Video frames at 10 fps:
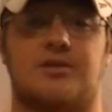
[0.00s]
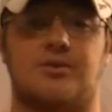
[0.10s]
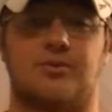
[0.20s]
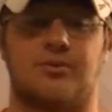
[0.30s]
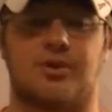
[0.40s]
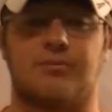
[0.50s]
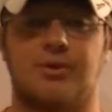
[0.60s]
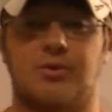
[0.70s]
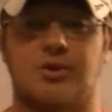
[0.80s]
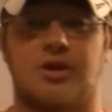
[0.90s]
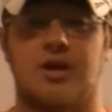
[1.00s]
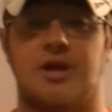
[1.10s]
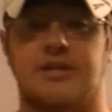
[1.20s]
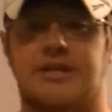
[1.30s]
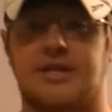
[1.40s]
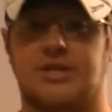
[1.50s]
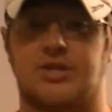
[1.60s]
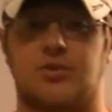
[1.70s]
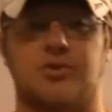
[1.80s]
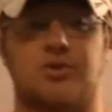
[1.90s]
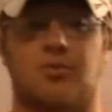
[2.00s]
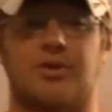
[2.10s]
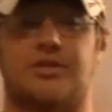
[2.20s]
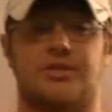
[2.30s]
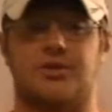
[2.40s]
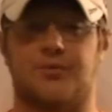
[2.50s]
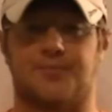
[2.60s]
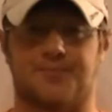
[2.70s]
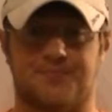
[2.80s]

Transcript: to the computer to get it to do what you want do.